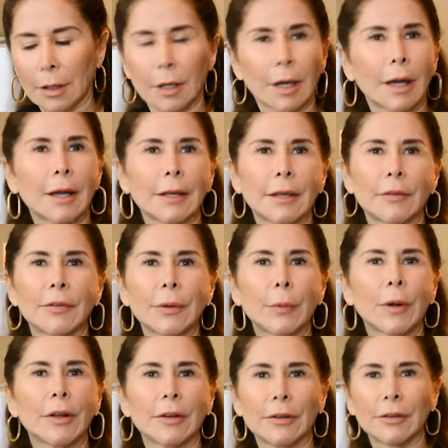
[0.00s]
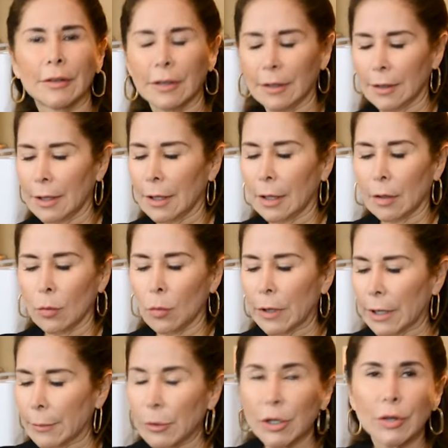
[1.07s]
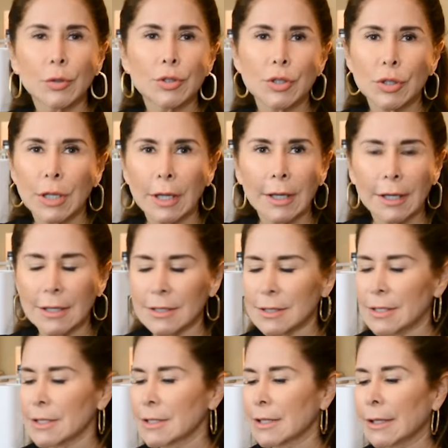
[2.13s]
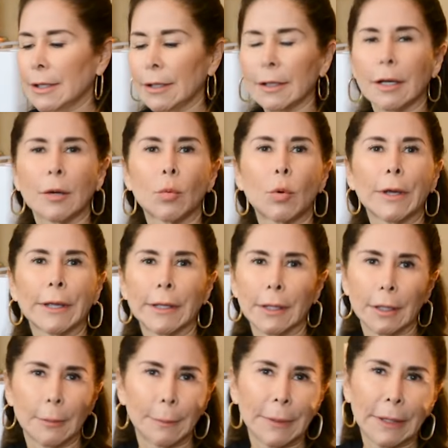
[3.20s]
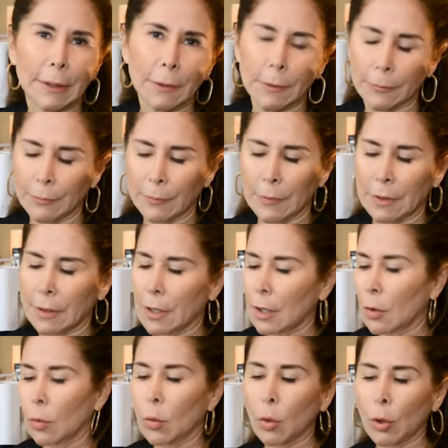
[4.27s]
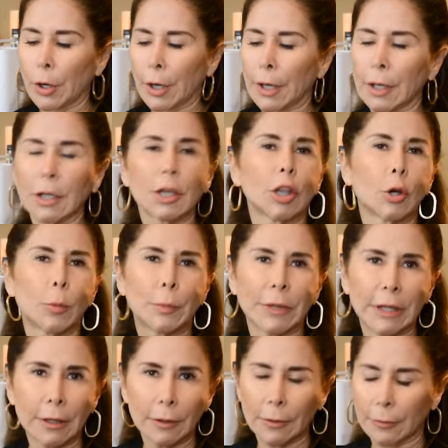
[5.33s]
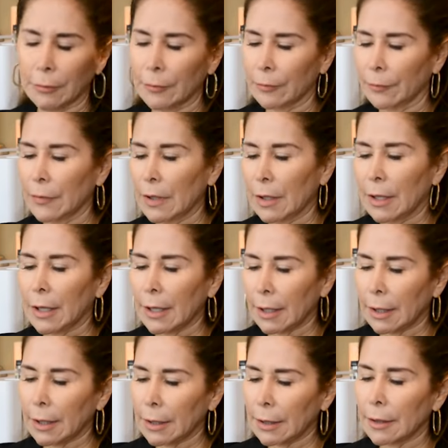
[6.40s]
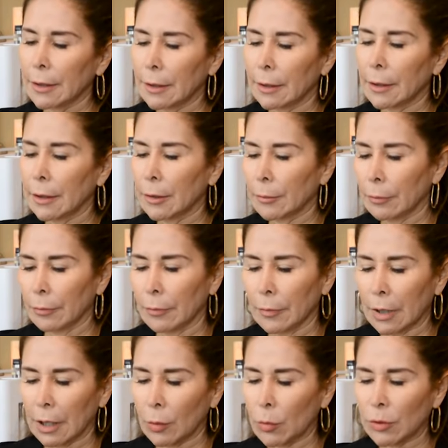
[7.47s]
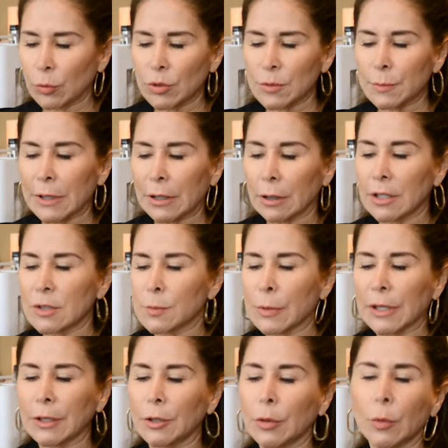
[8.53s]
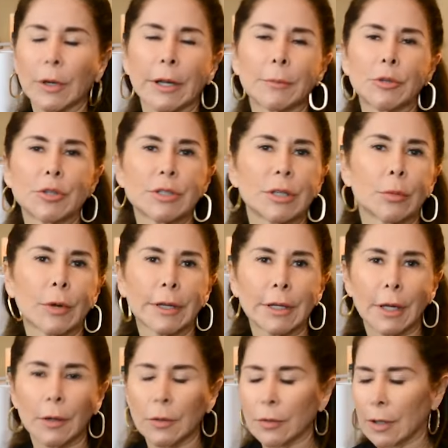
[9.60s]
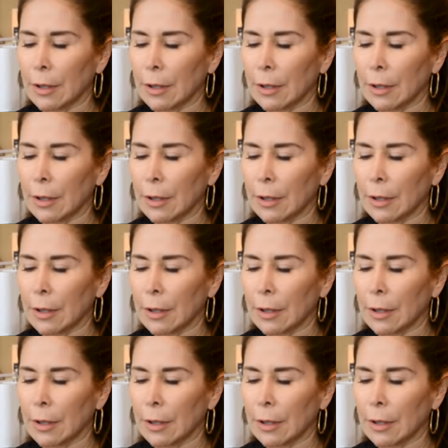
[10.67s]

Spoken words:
Hi everyone! What I'm gonna do today is the skin awakening peel or glow peel, and I want to explain you what I'm using right now.